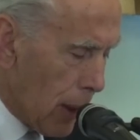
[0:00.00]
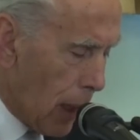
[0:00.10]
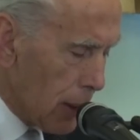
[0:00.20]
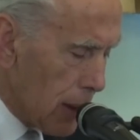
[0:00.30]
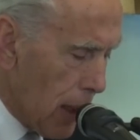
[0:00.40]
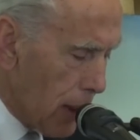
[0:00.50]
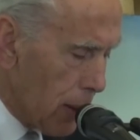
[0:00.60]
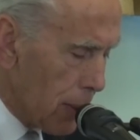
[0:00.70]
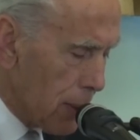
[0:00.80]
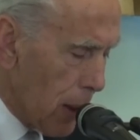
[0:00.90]

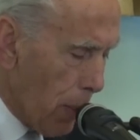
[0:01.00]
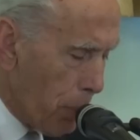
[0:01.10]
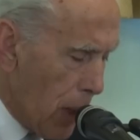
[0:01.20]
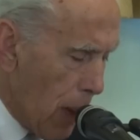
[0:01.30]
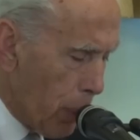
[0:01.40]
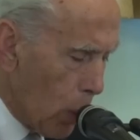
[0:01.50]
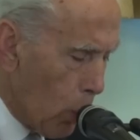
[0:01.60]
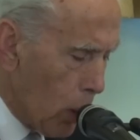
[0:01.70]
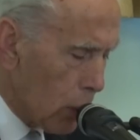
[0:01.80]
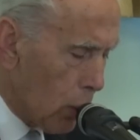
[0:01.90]
Chaldean people
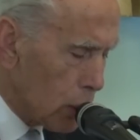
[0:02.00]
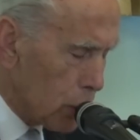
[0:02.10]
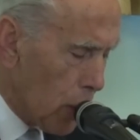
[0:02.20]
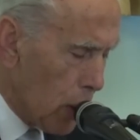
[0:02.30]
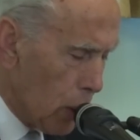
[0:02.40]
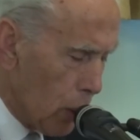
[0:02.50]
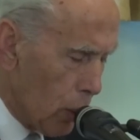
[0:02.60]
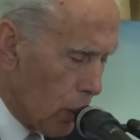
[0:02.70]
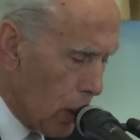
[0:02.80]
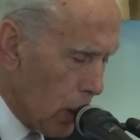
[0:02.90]
will
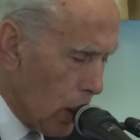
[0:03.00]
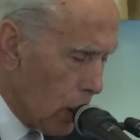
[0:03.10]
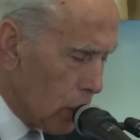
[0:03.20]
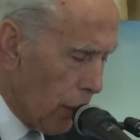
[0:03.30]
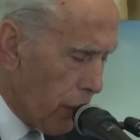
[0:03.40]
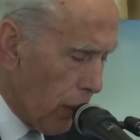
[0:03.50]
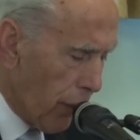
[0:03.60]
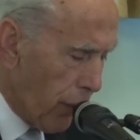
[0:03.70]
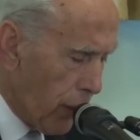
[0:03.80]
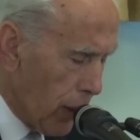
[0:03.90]
continue to
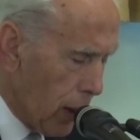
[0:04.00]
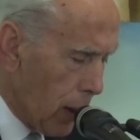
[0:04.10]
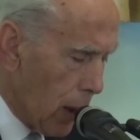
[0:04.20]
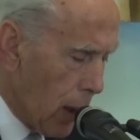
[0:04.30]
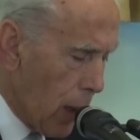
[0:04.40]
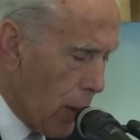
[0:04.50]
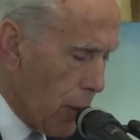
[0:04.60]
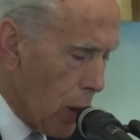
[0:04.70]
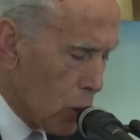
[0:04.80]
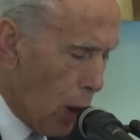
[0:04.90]
fulfill
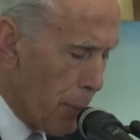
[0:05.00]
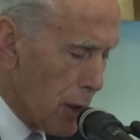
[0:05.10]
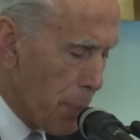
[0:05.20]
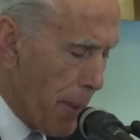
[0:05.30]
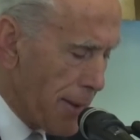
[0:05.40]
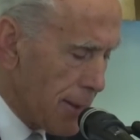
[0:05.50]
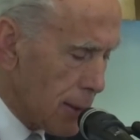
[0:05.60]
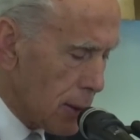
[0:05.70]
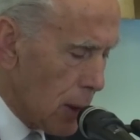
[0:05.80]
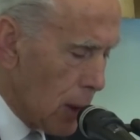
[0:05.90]
their
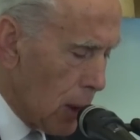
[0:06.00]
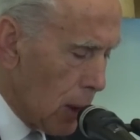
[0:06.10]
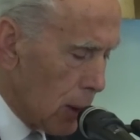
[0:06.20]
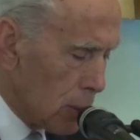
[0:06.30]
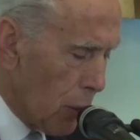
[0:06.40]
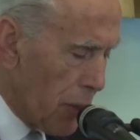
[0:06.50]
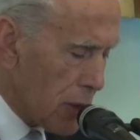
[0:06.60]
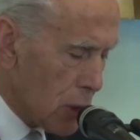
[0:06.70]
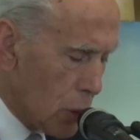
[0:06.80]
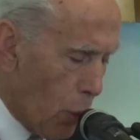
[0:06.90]
commitments to
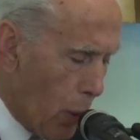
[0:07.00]
this